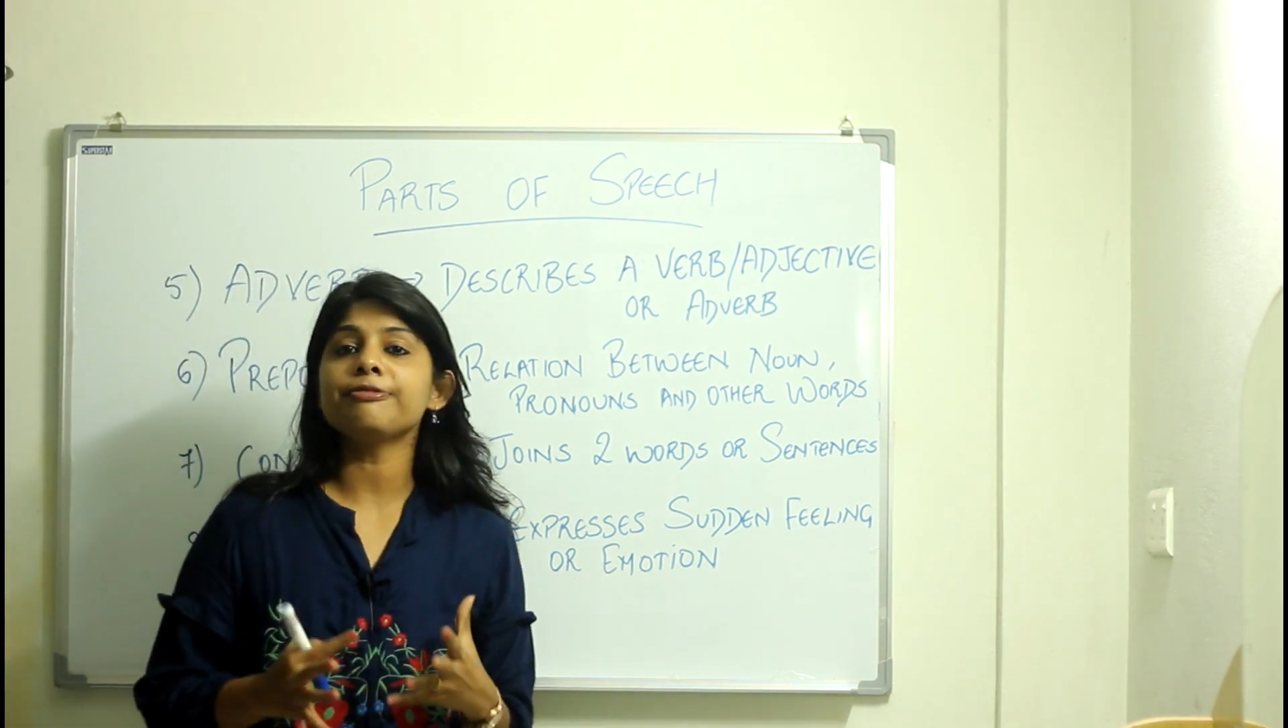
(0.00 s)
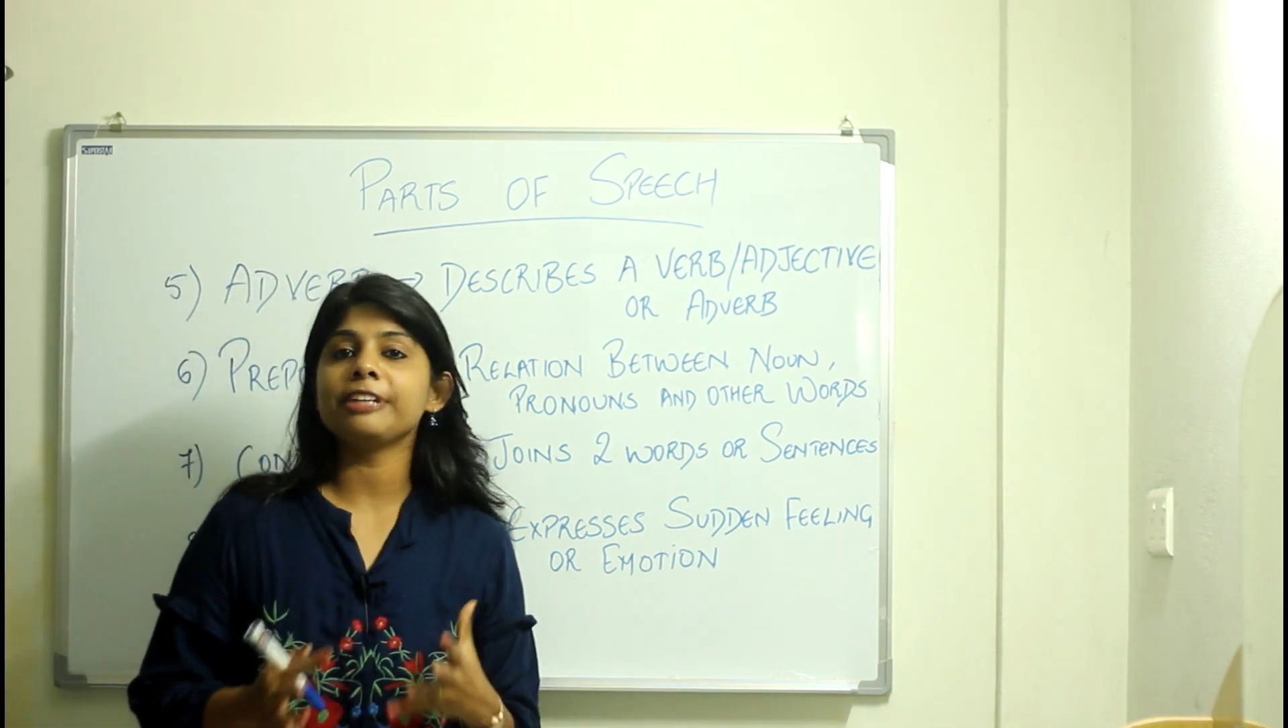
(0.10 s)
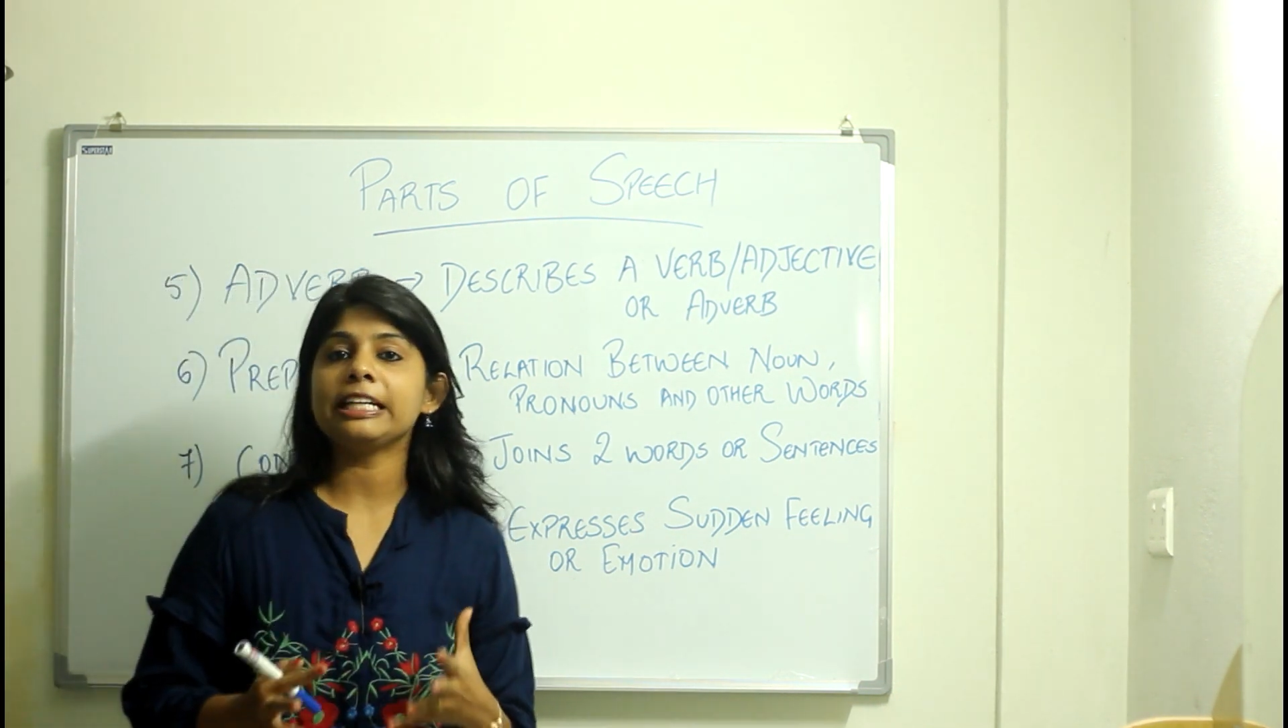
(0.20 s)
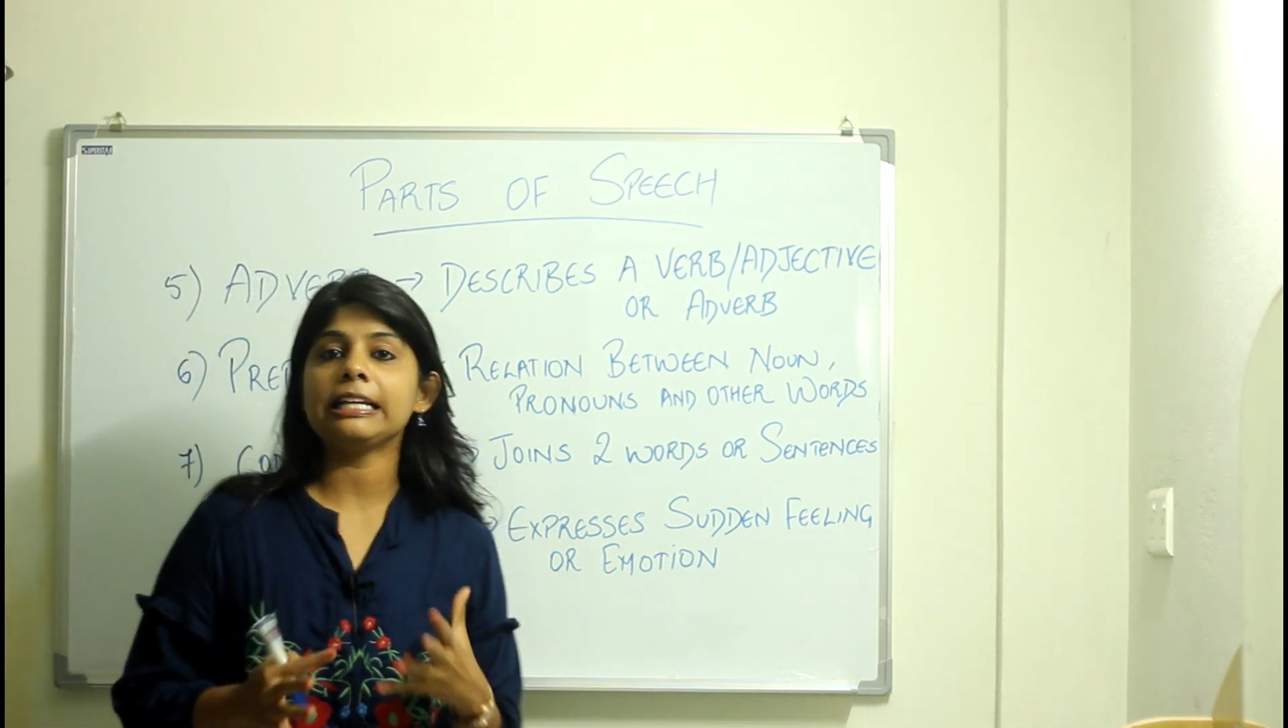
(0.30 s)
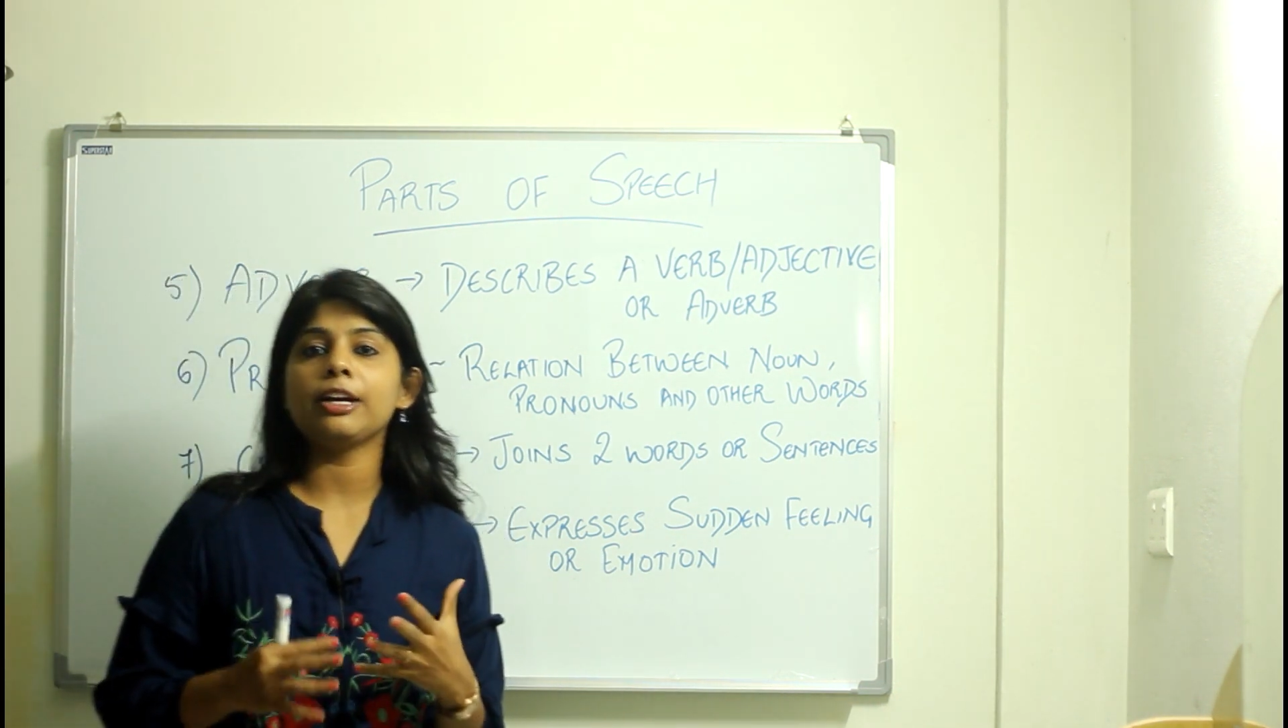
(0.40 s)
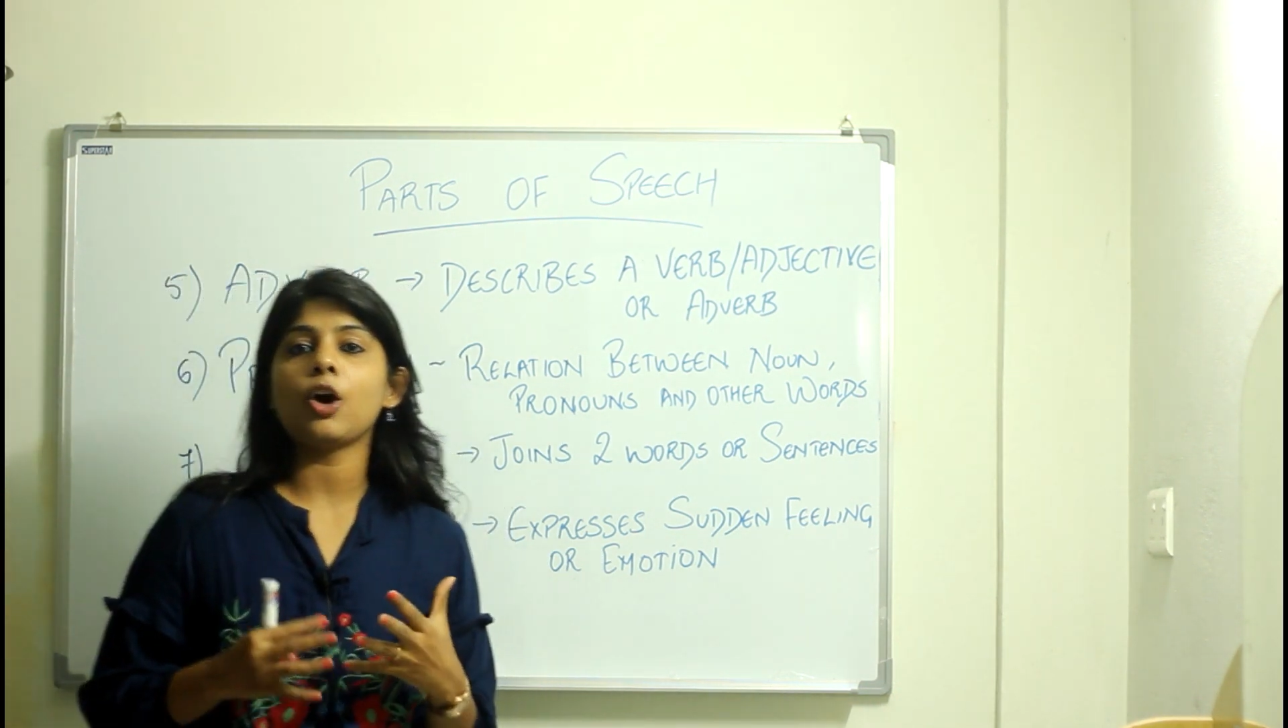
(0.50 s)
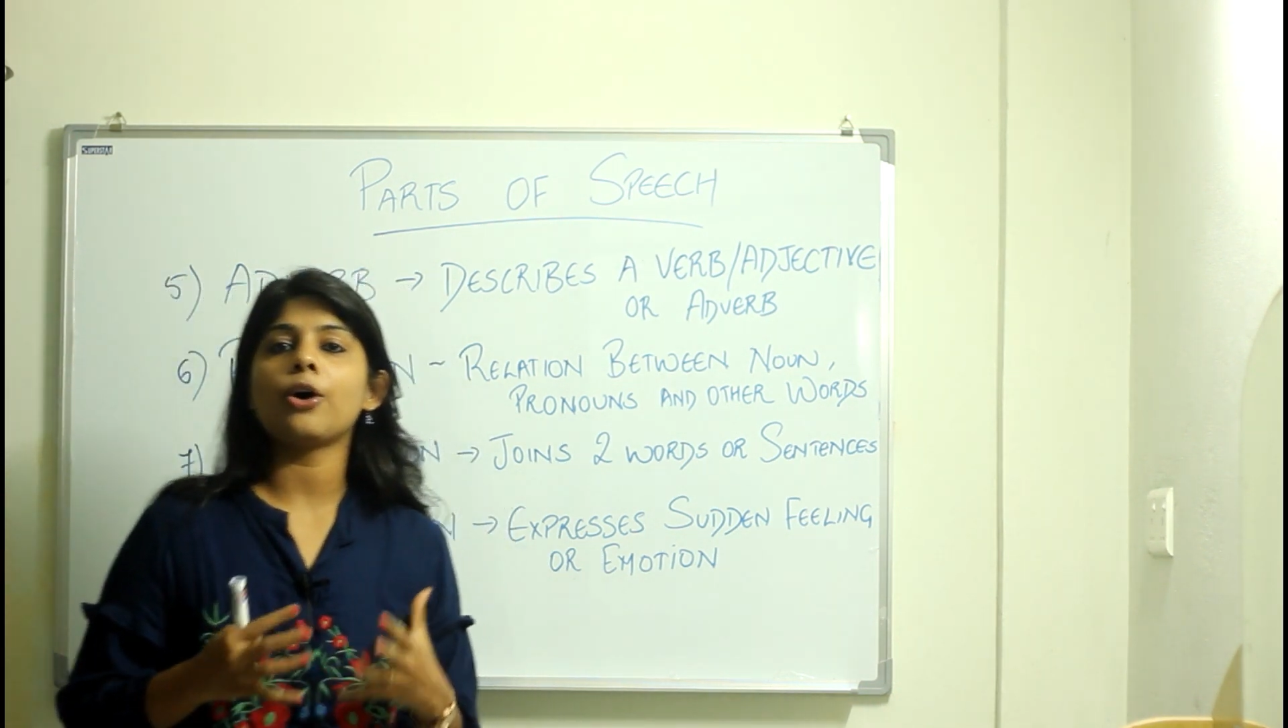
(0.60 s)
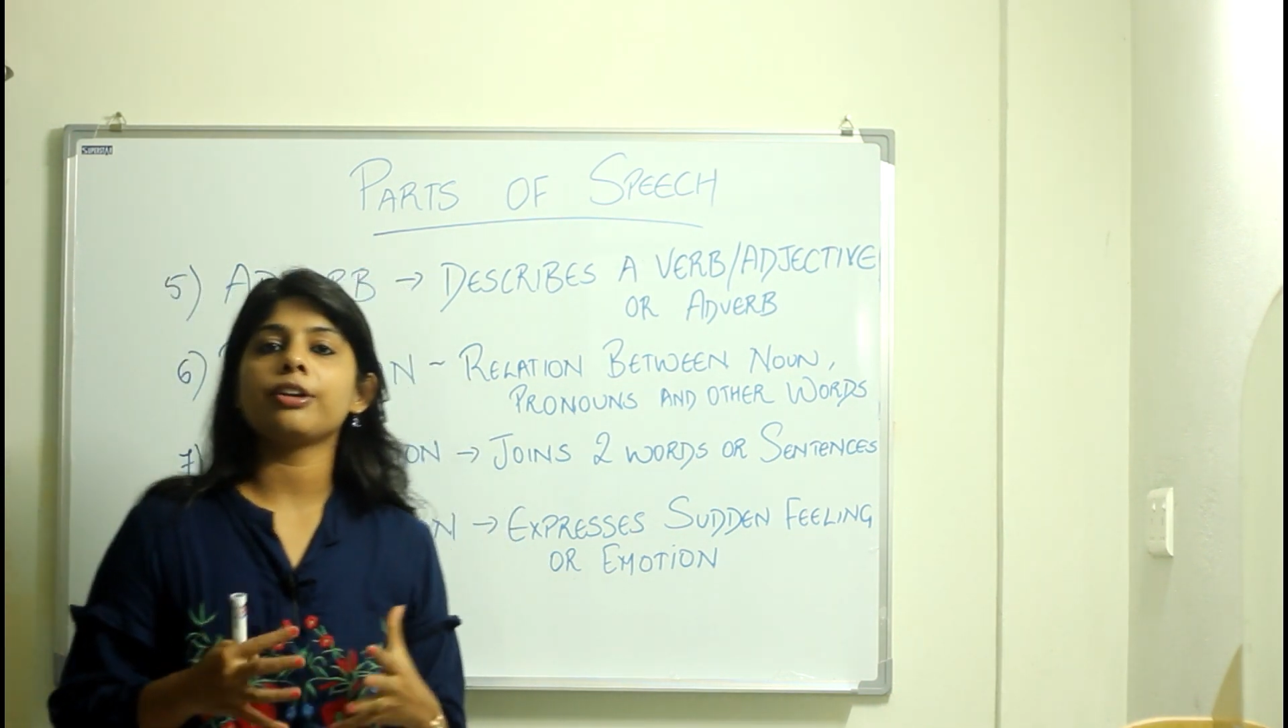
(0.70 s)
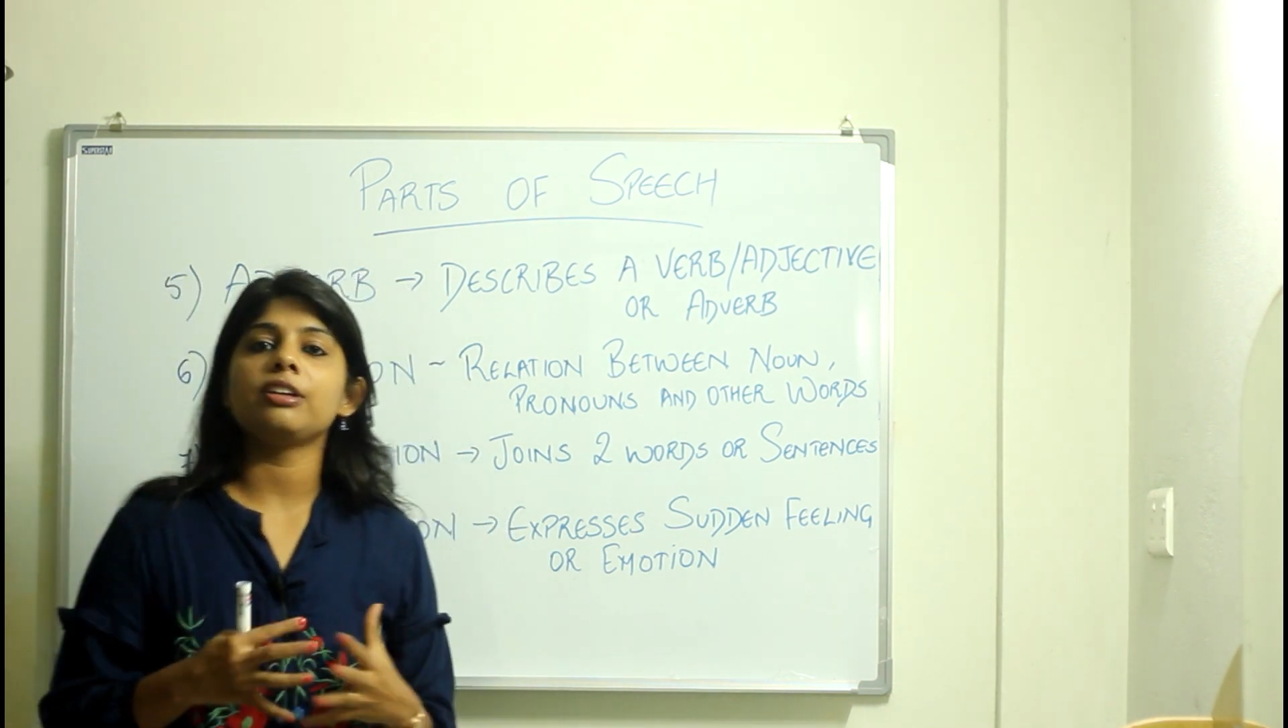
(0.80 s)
feeling or